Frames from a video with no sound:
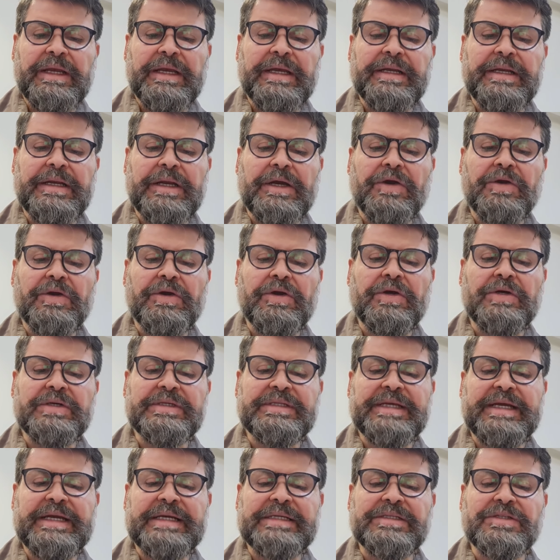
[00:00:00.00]
in
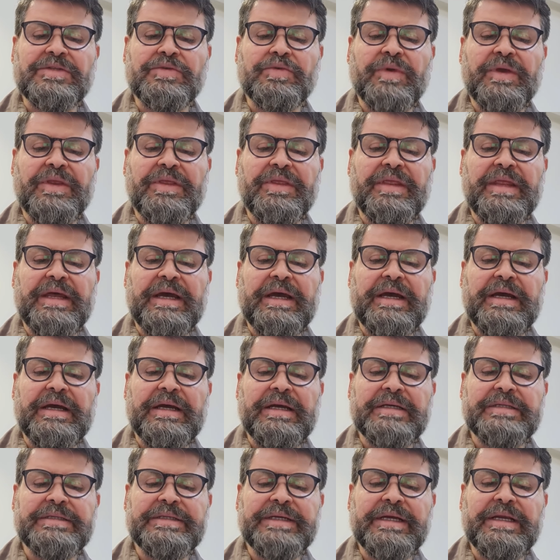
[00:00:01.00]
accordance with the
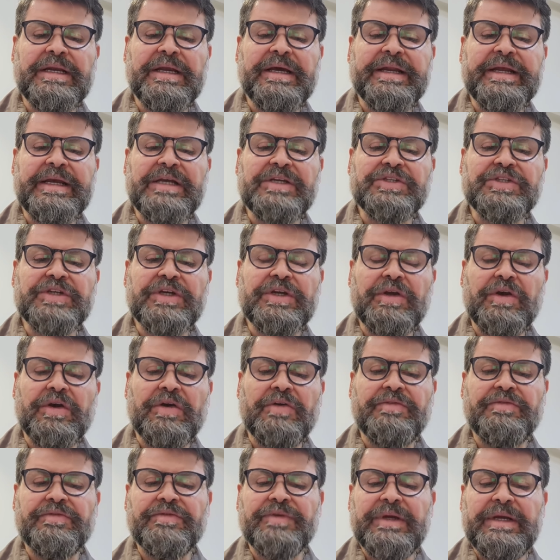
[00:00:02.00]
Declaration
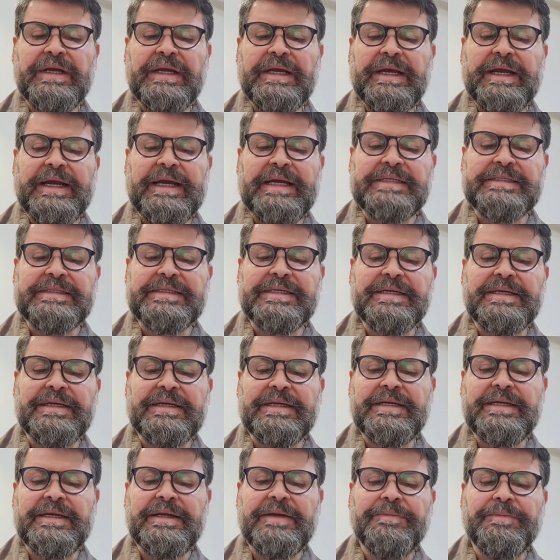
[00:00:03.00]
of
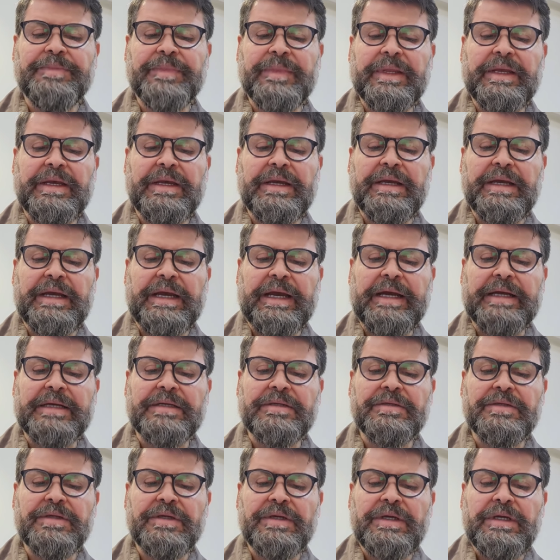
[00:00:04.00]
Helsinki
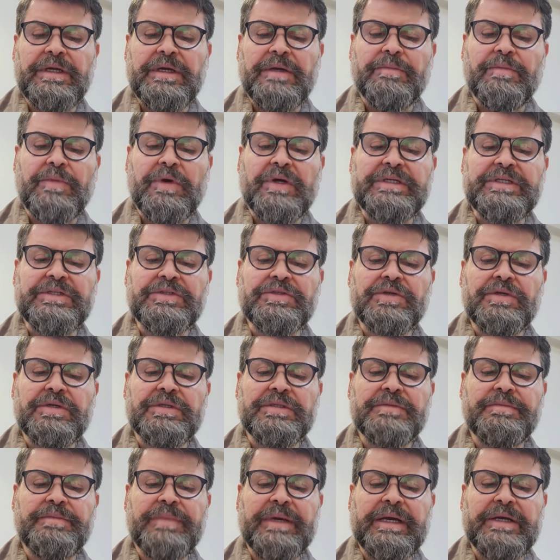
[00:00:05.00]
and
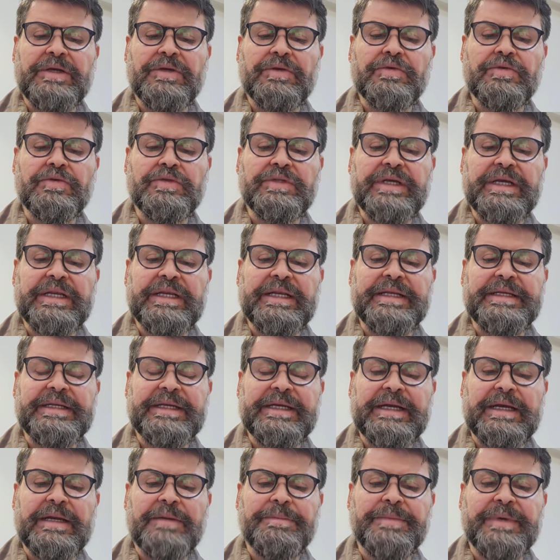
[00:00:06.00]
monitored by good
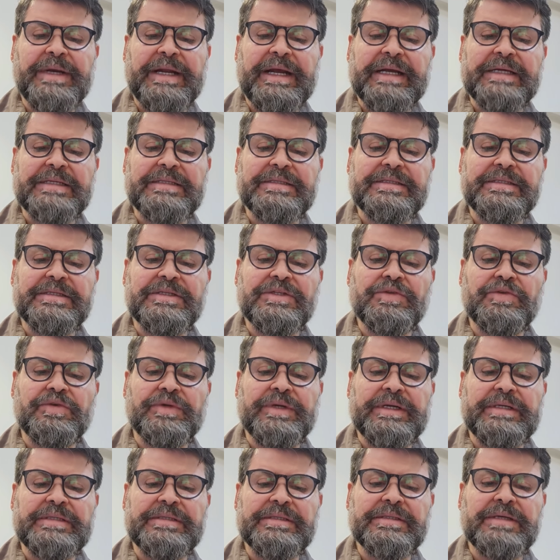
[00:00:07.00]
clinical practice
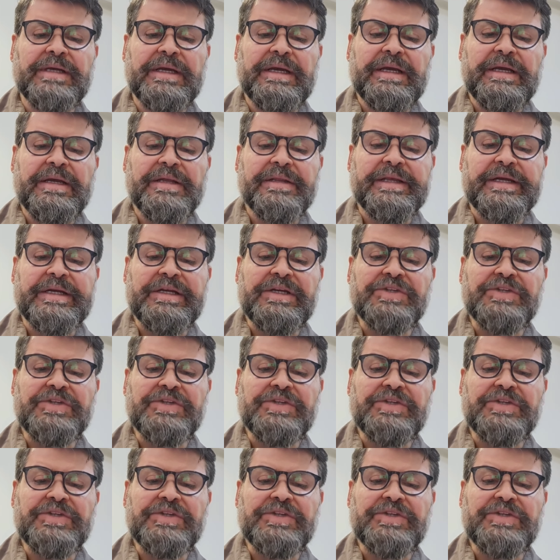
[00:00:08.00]
units. The